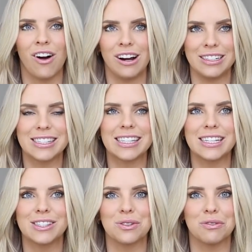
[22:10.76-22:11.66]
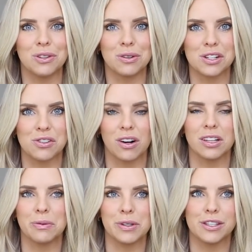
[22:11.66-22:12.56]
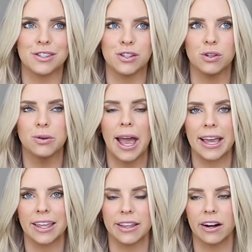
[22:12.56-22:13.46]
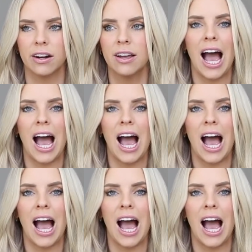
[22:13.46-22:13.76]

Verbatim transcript: honestly. So if you are struggling with this too, hang in there.